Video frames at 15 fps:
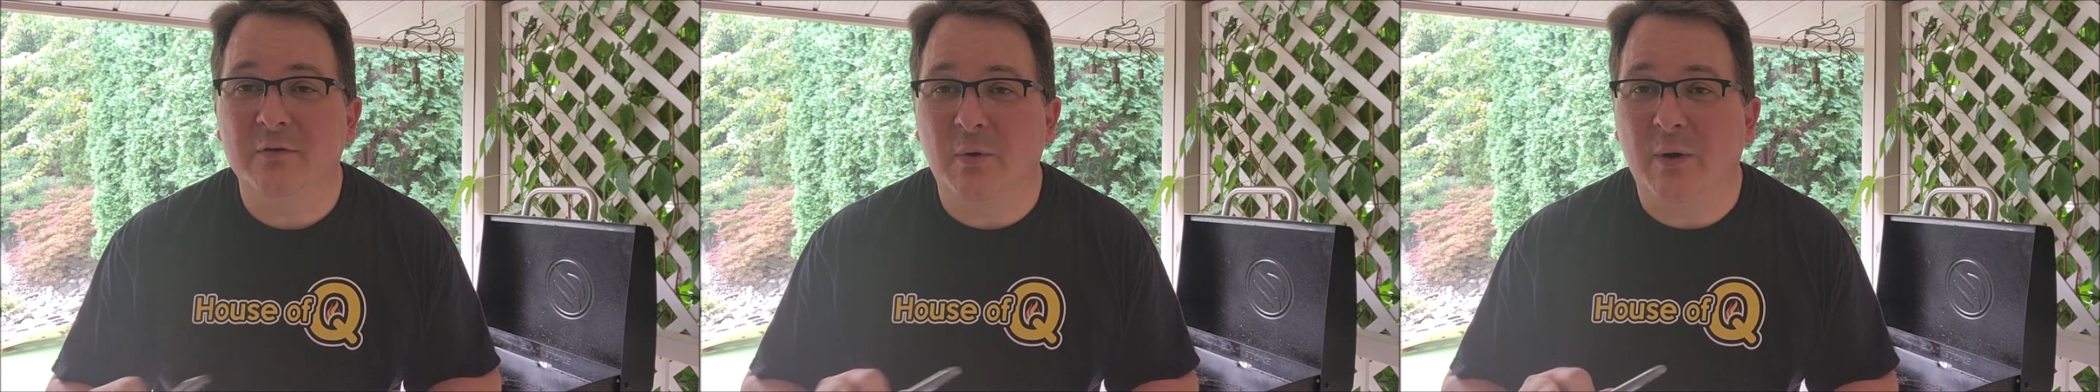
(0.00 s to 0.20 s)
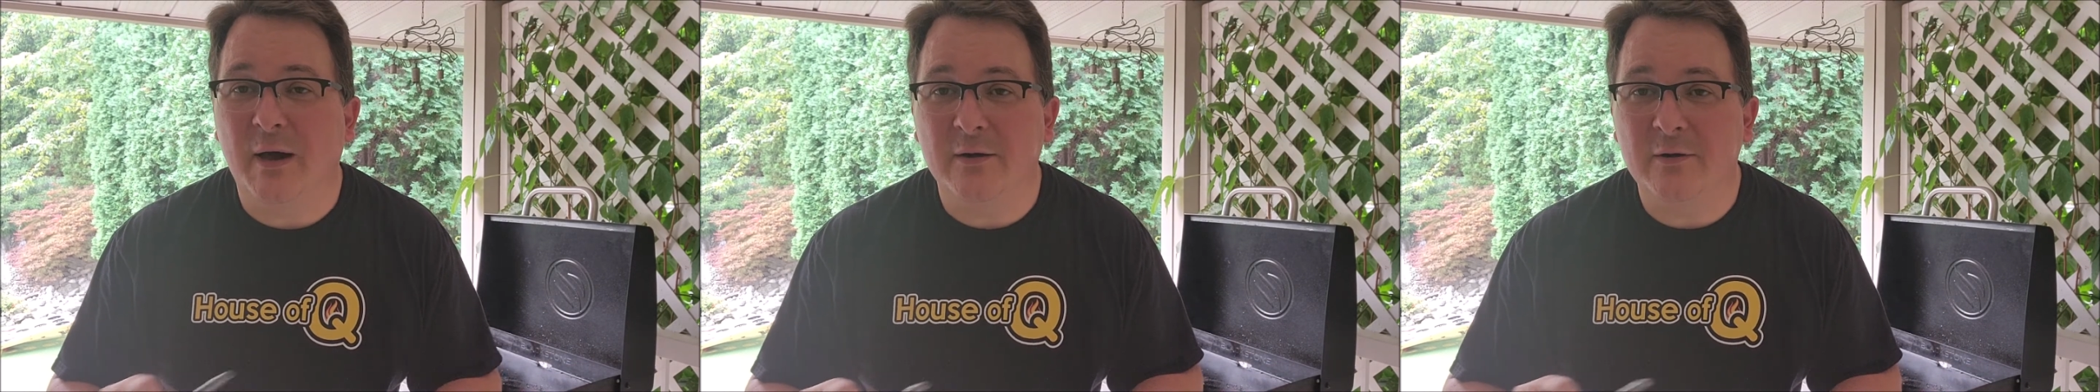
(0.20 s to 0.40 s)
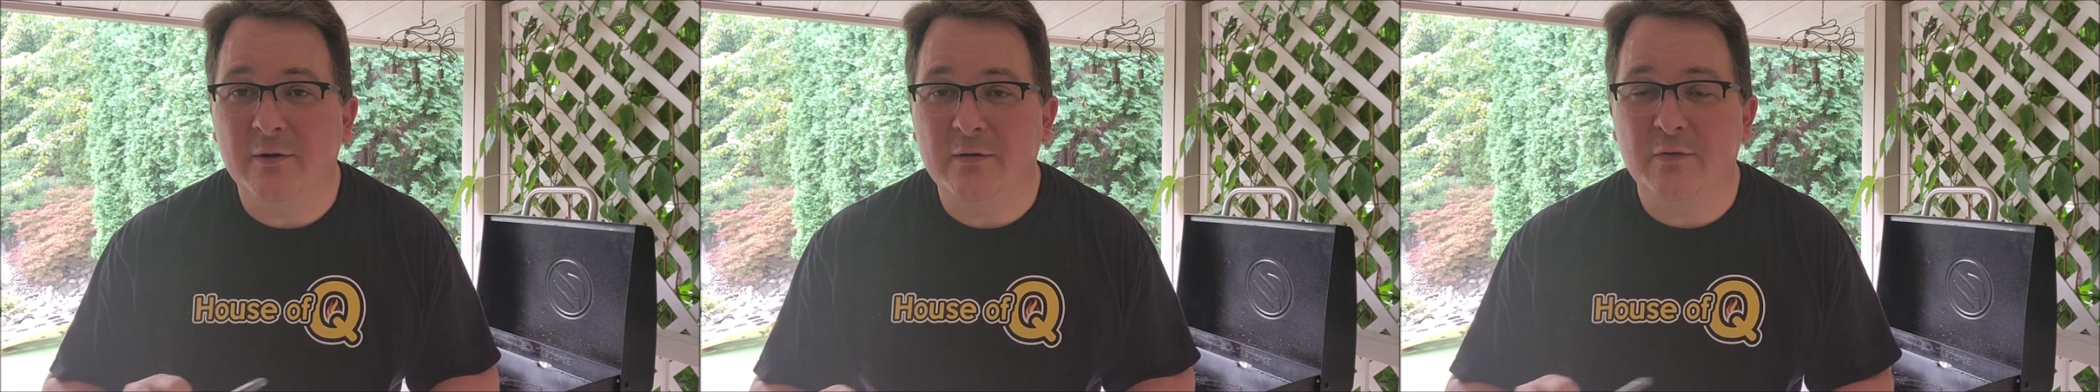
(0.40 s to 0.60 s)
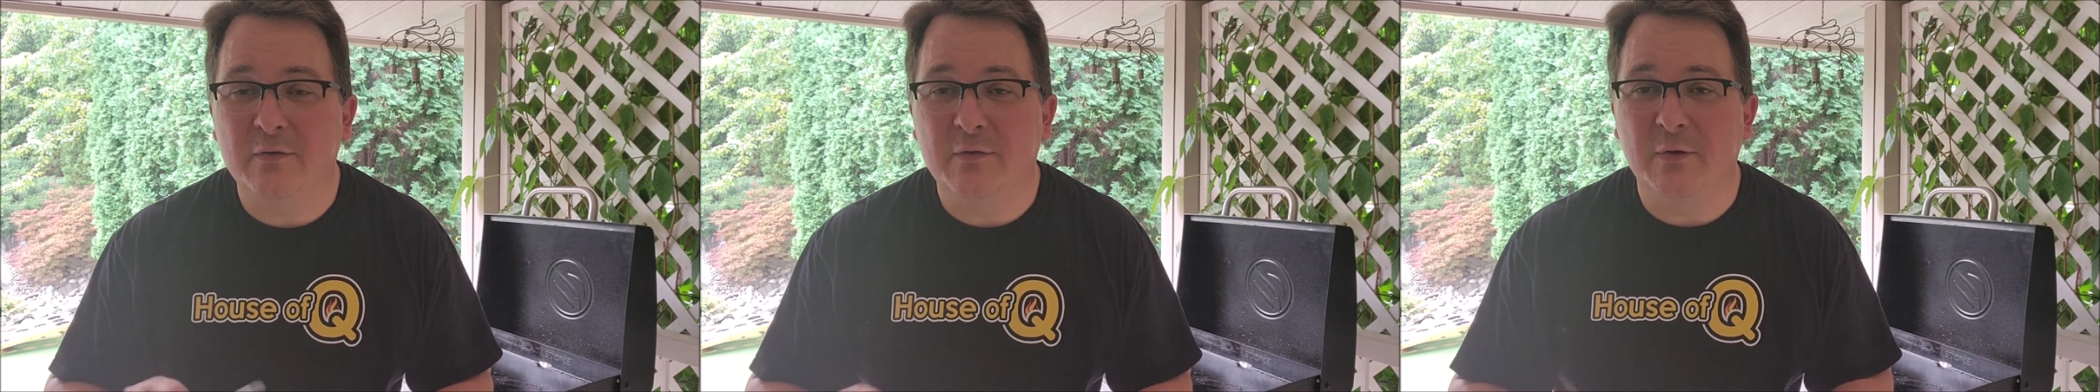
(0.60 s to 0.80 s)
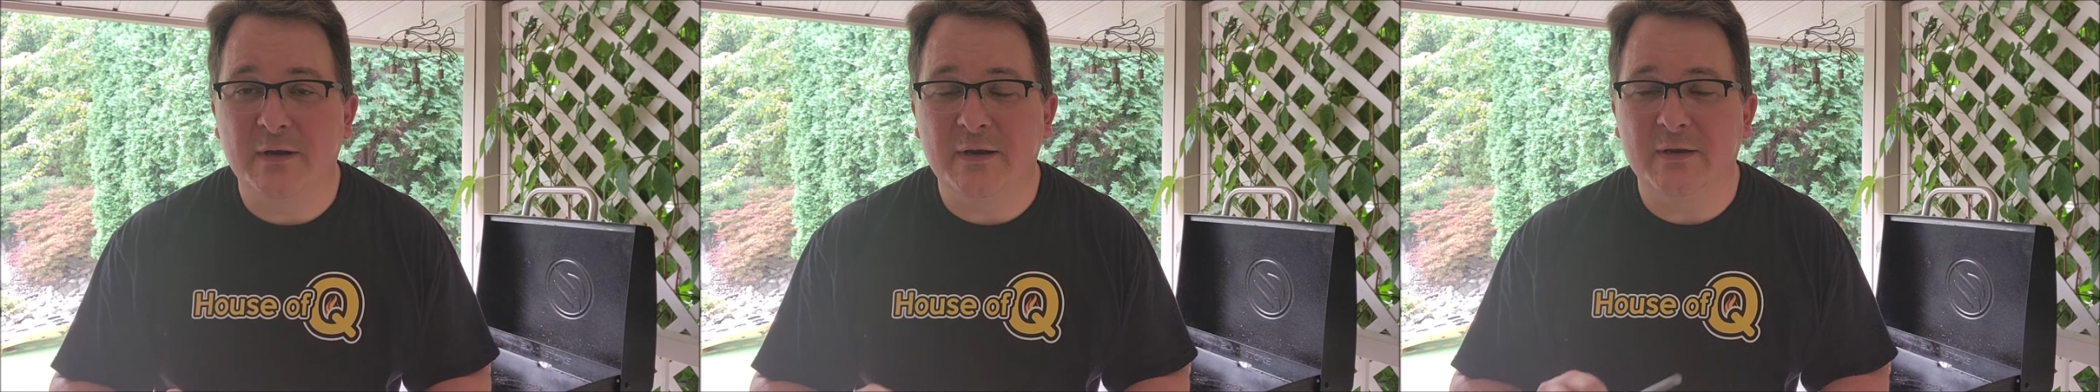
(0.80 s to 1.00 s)

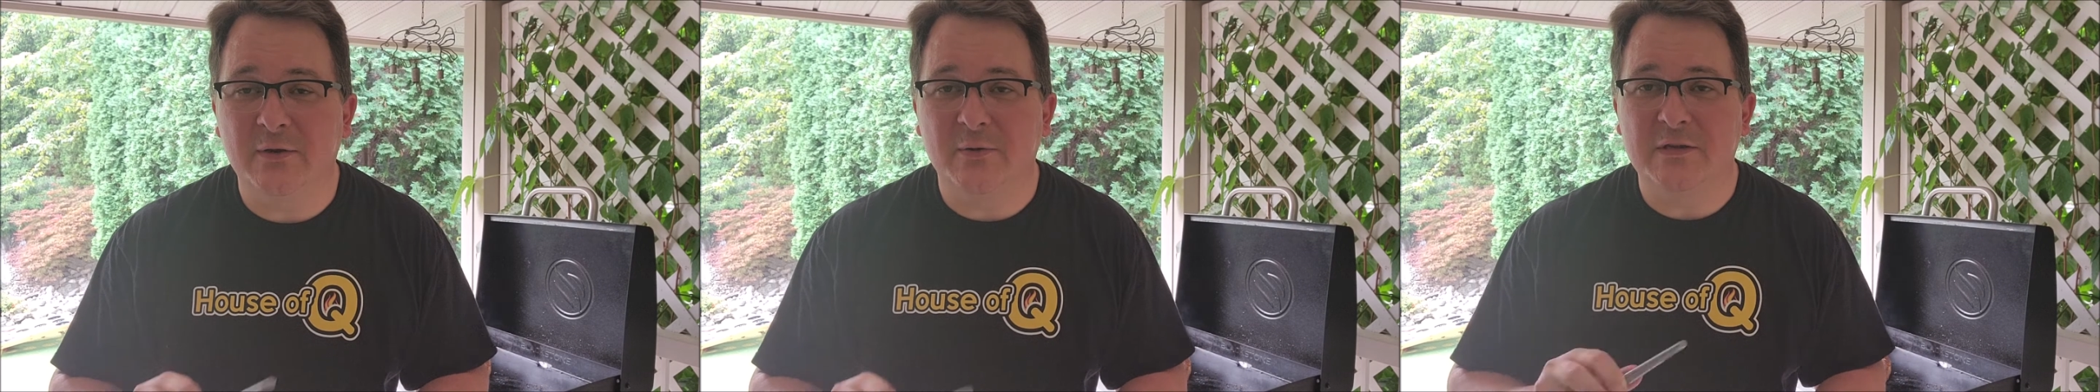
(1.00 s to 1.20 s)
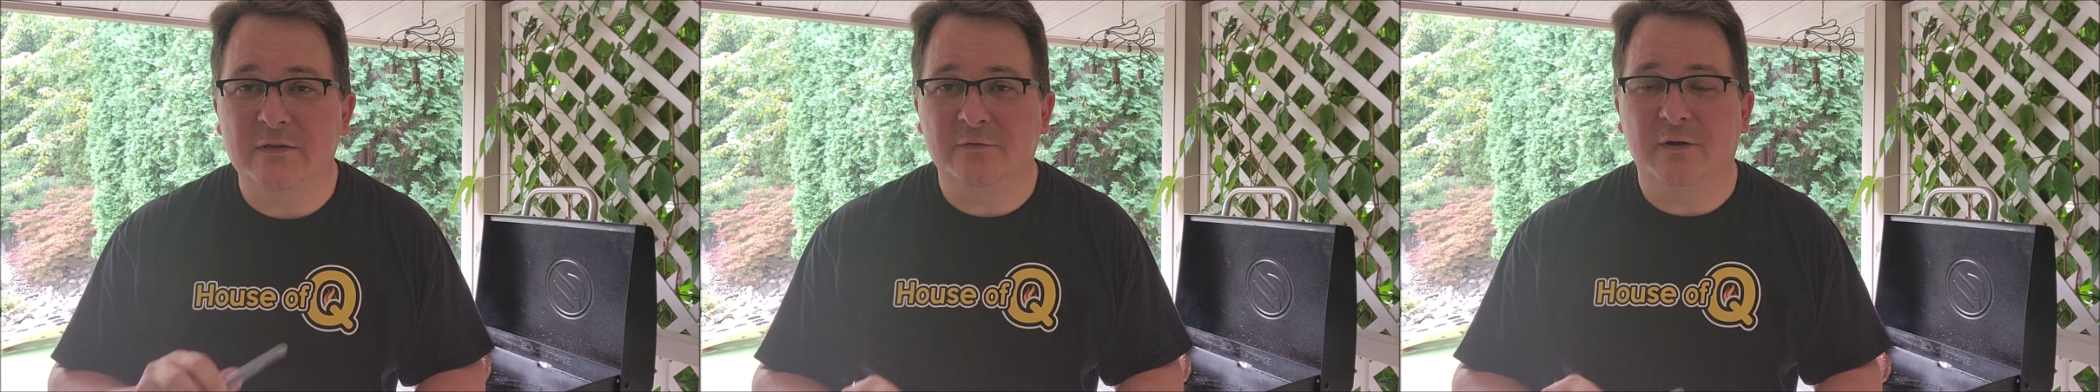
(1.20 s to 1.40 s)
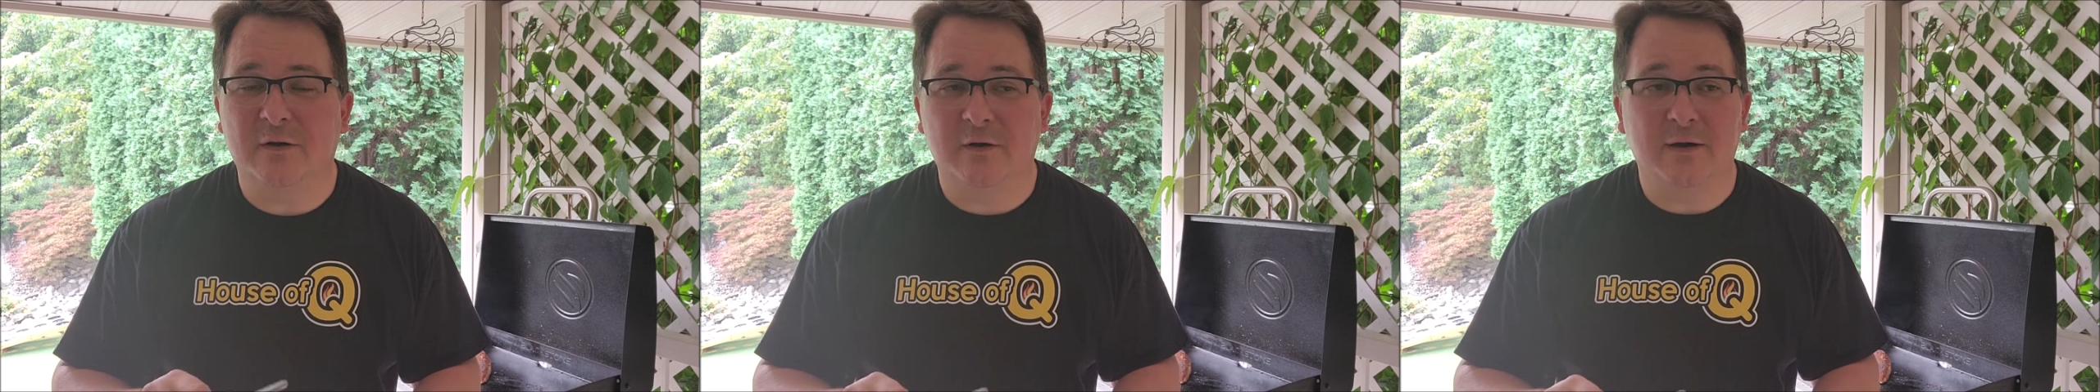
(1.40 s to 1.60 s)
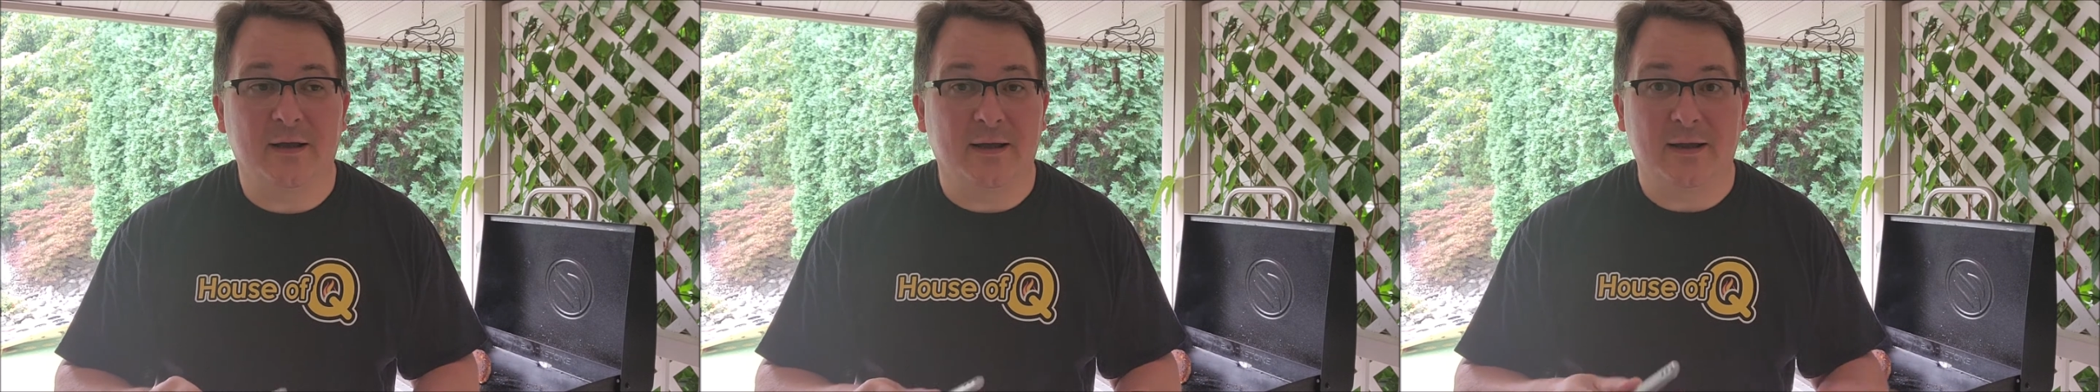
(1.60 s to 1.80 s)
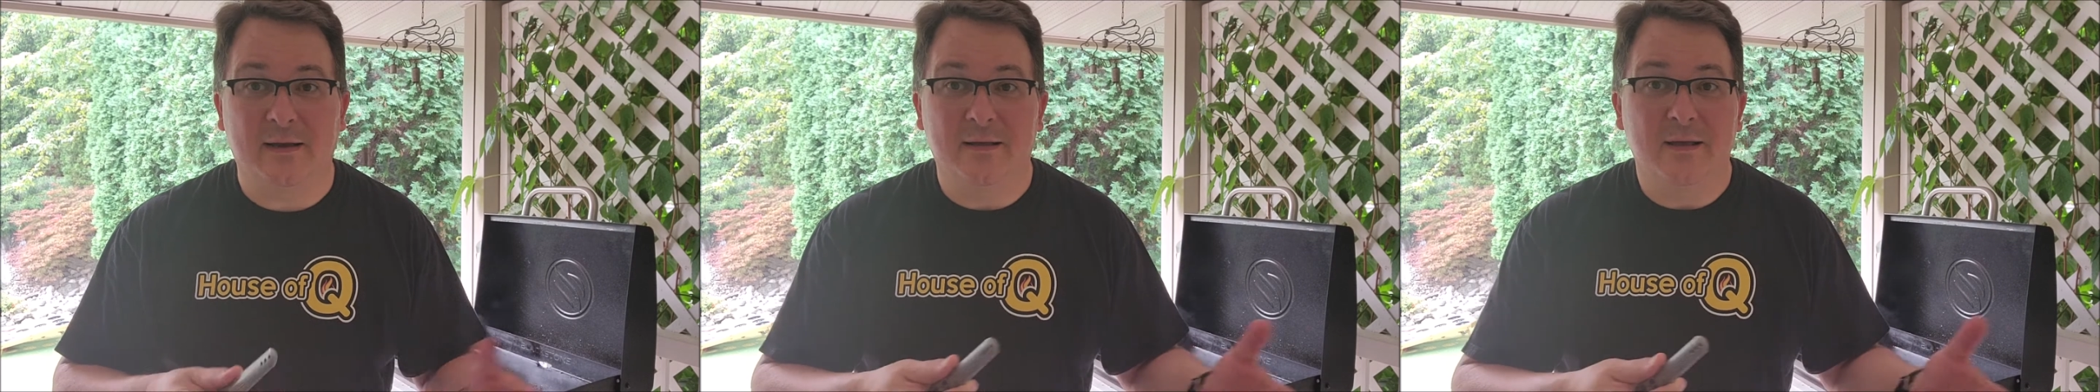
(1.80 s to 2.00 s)
130 degrees
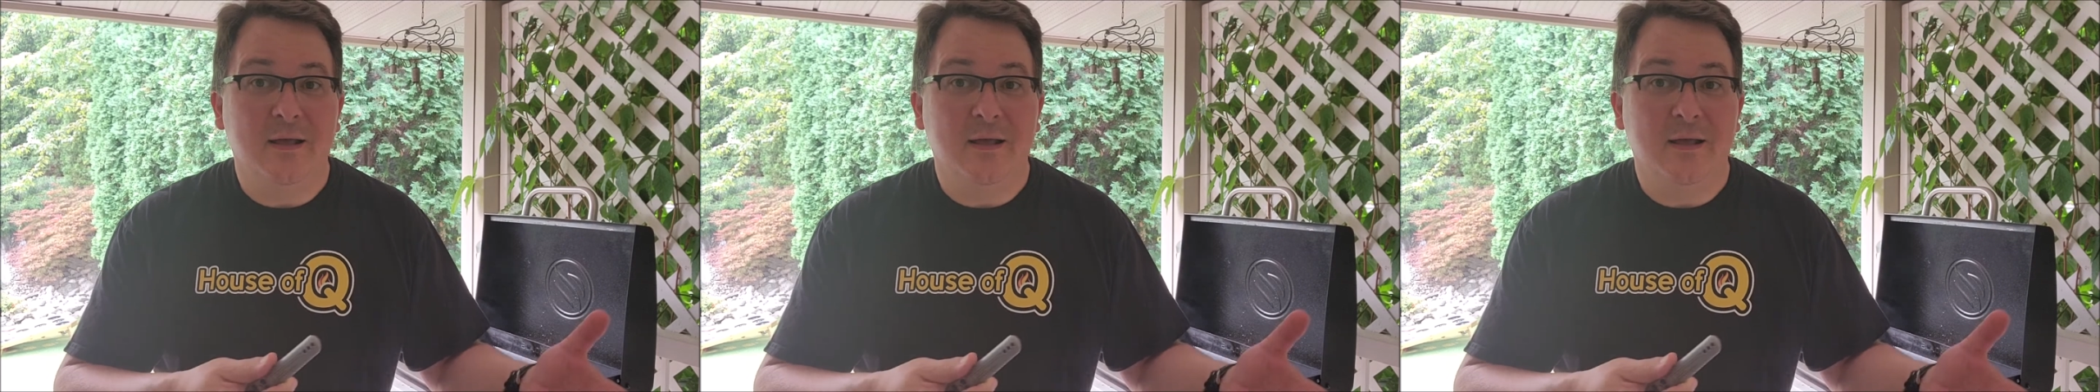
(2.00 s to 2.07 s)
Fahrenheit.